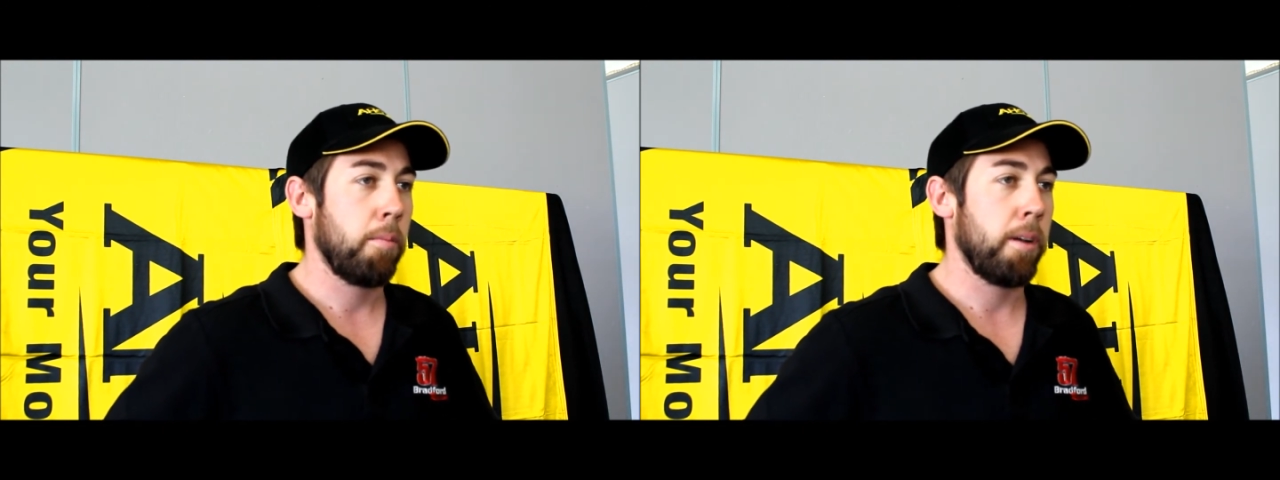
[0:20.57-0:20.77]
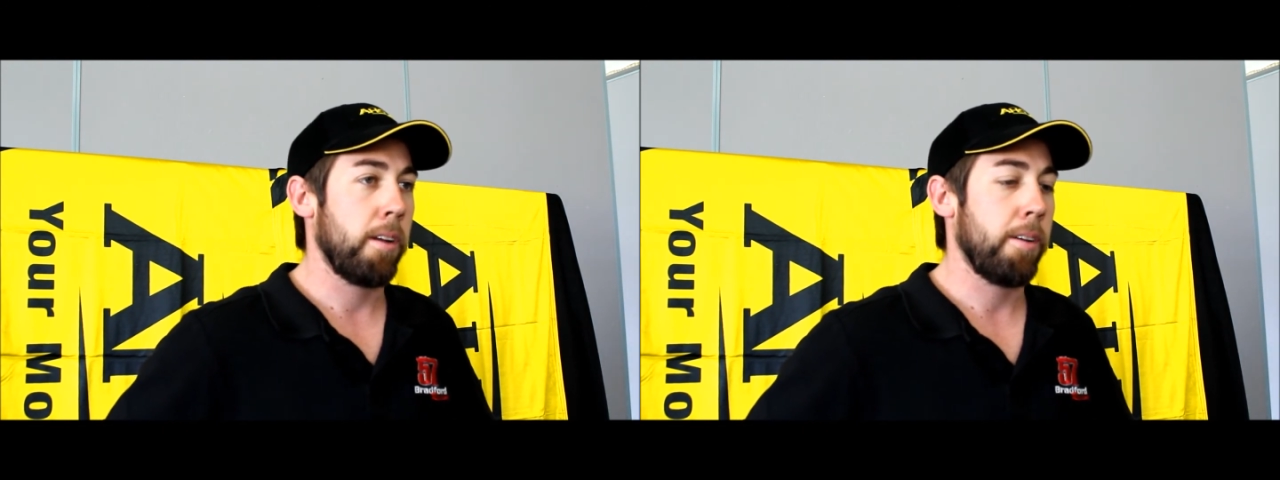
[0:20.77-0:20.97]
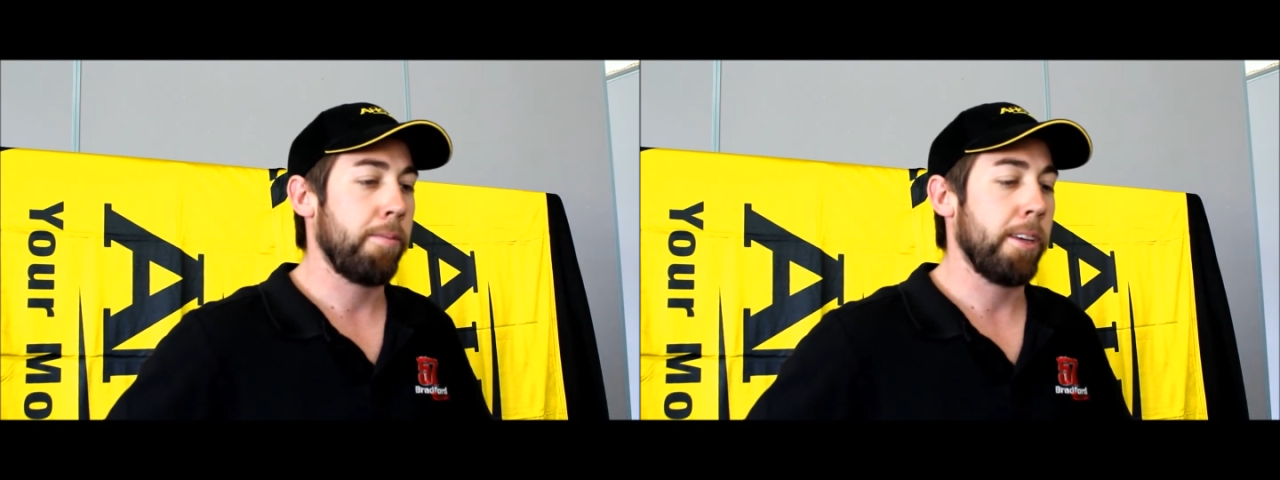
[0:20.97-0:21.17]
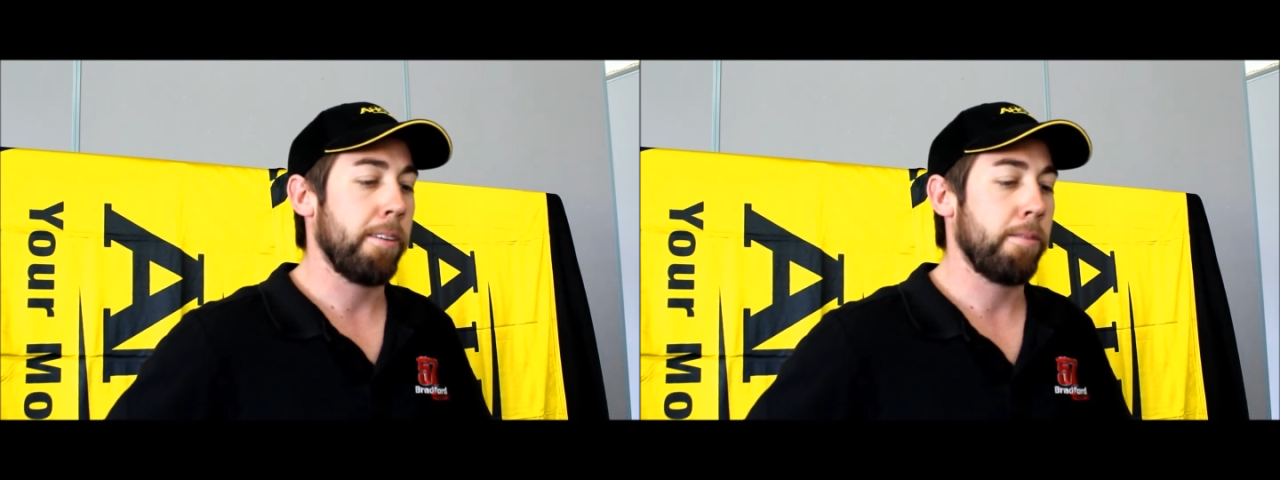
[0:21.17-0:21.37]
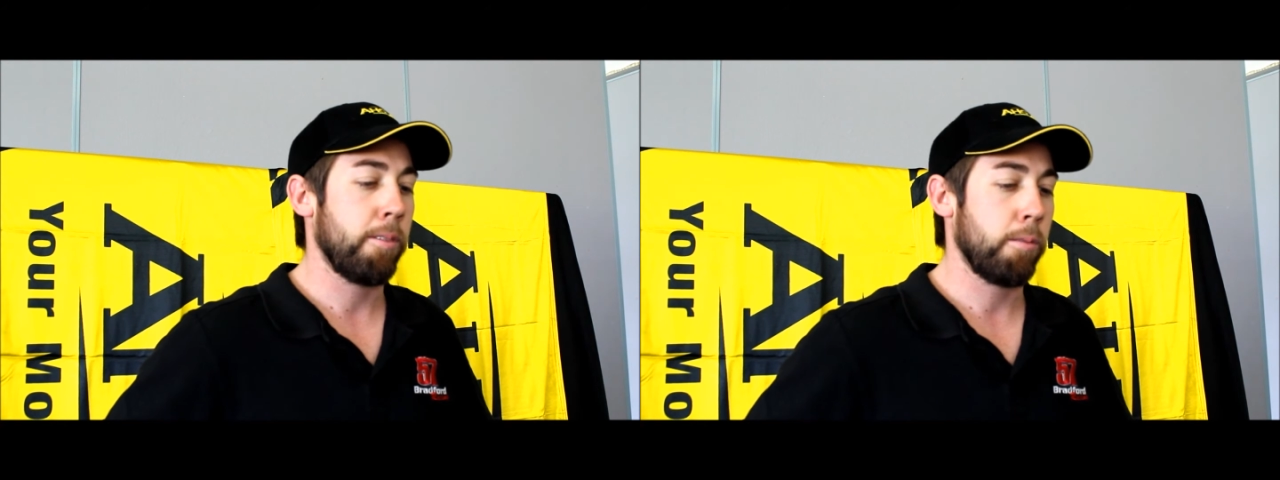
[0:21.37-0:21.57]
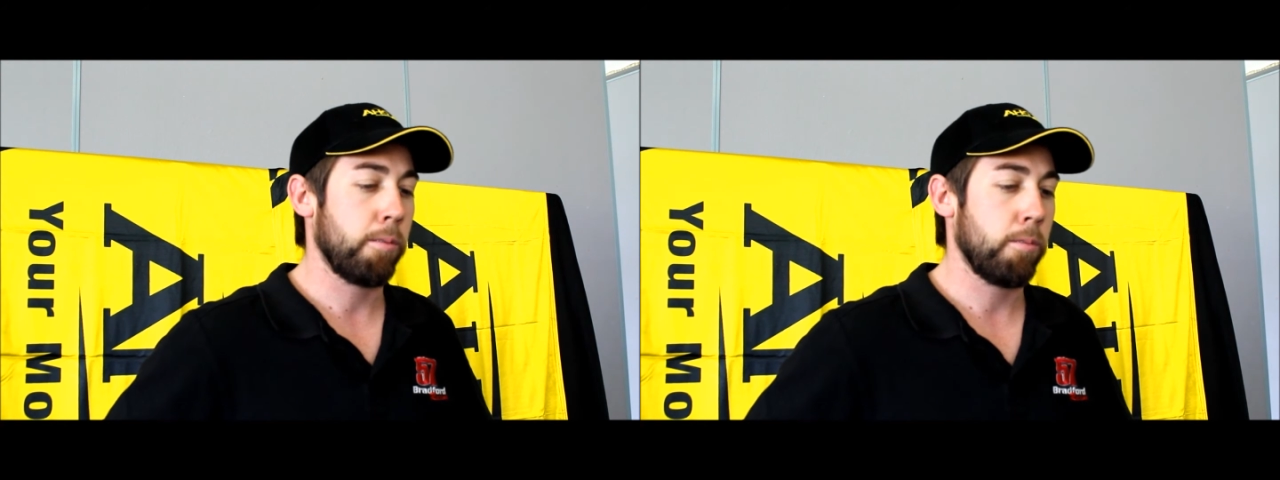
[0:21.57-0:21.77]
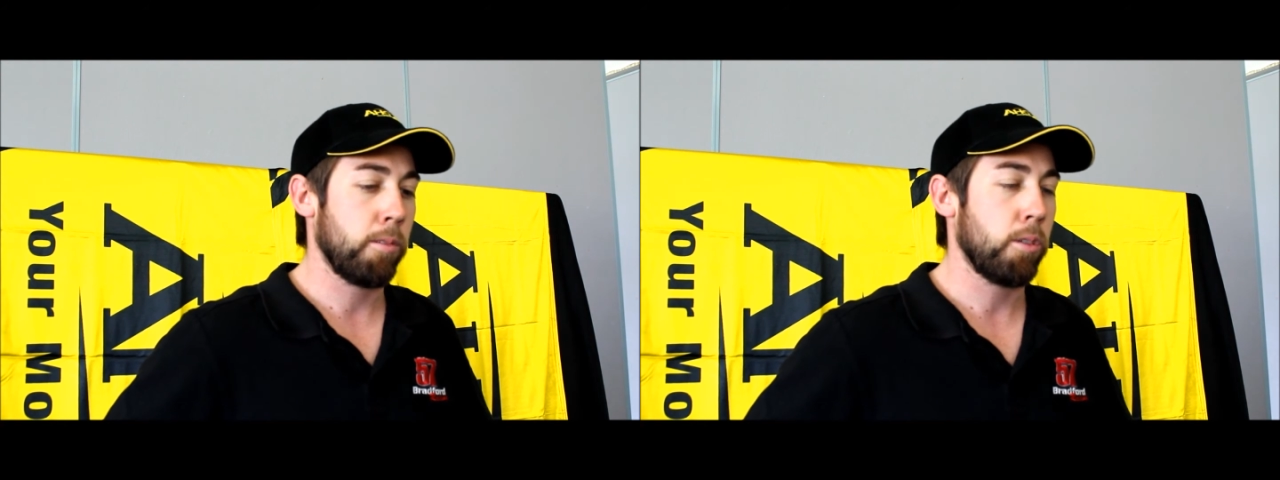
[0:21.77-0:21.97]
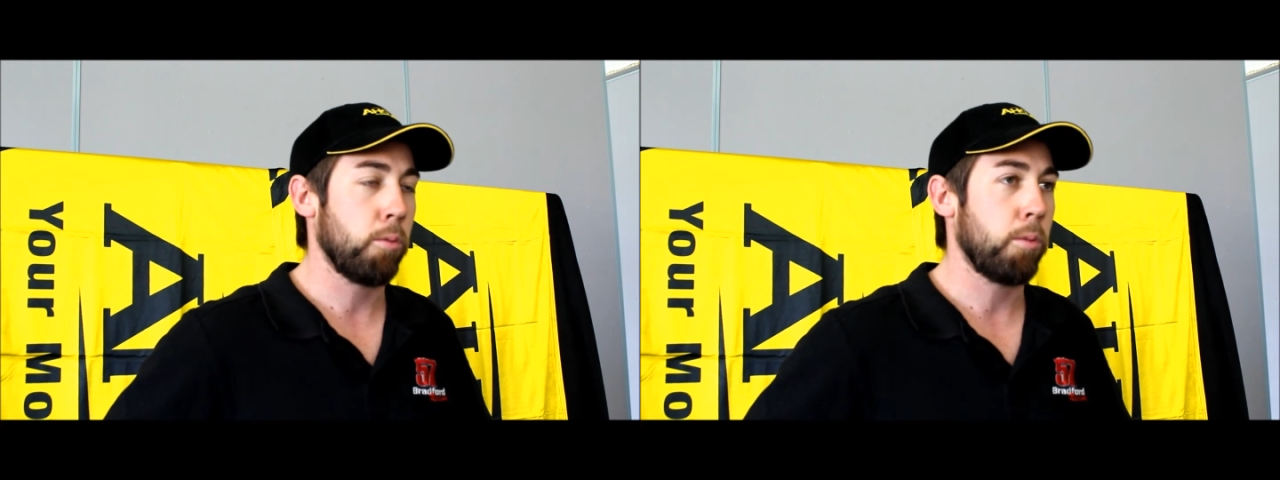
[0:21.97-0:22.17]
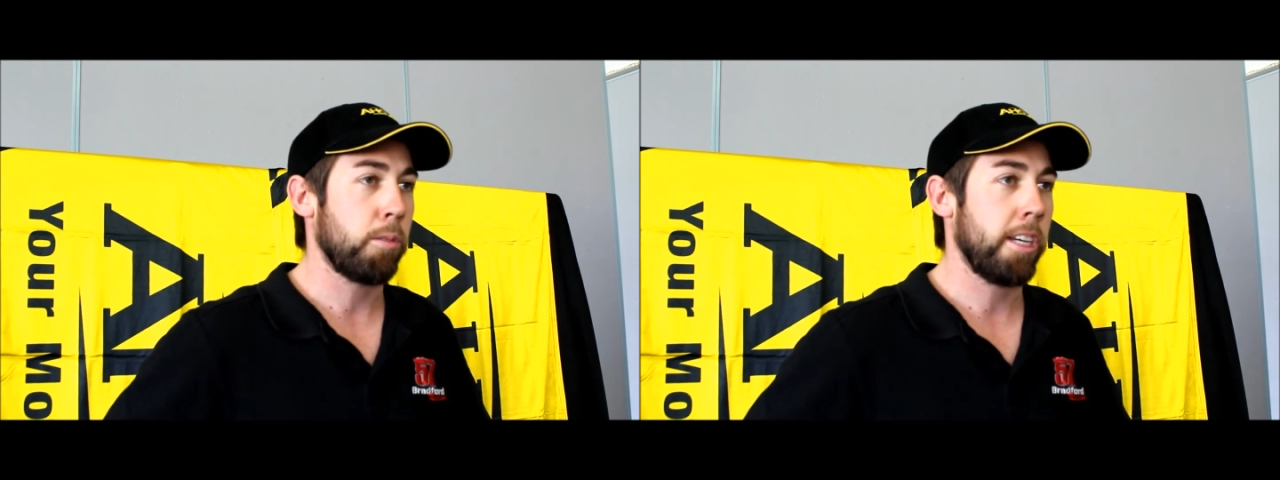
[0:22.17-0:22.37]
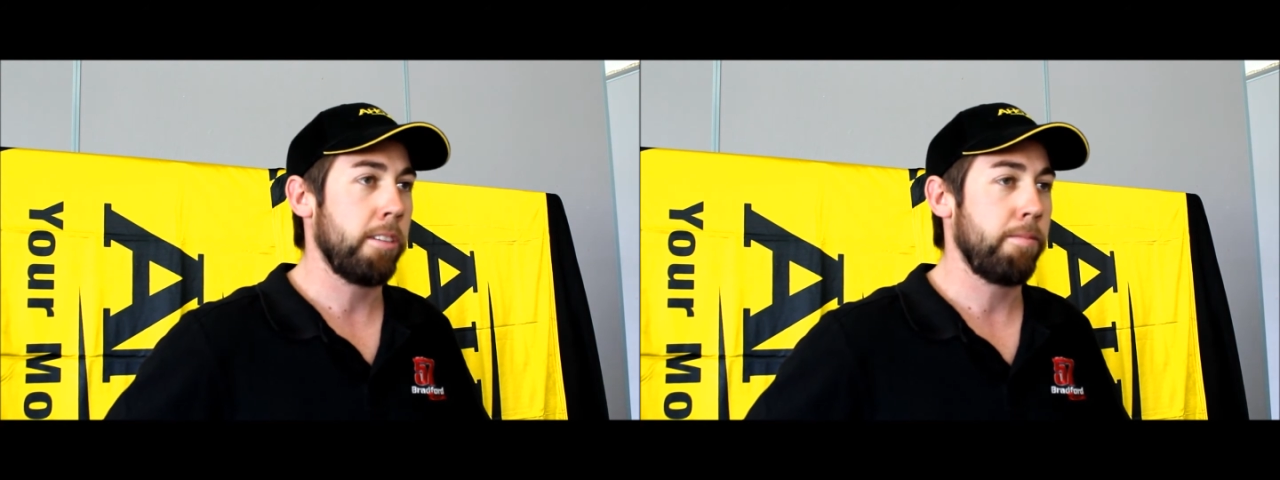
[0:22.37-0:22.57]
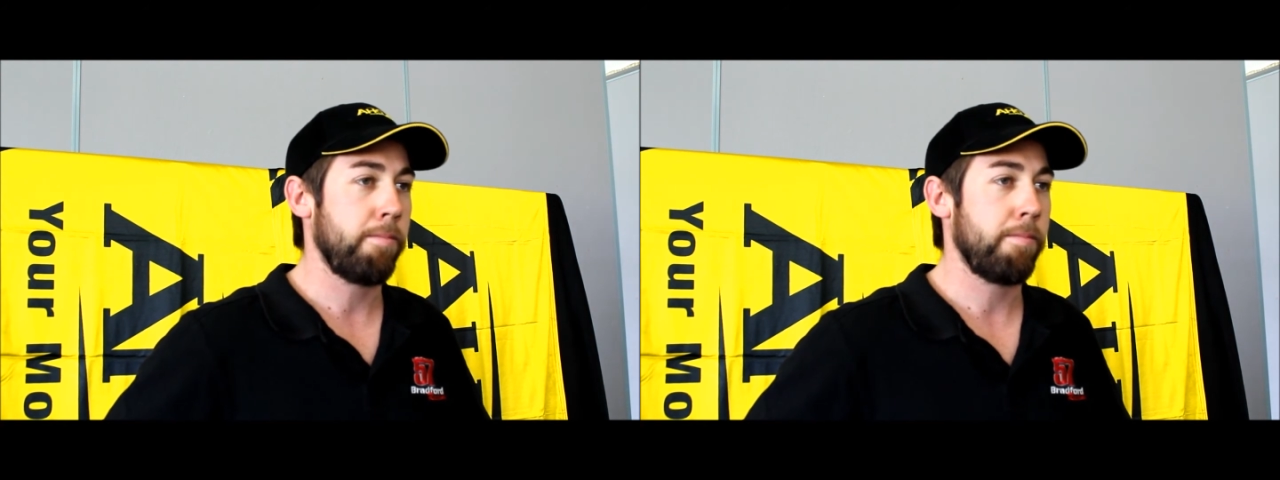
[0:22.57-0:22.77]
we'll do what we can.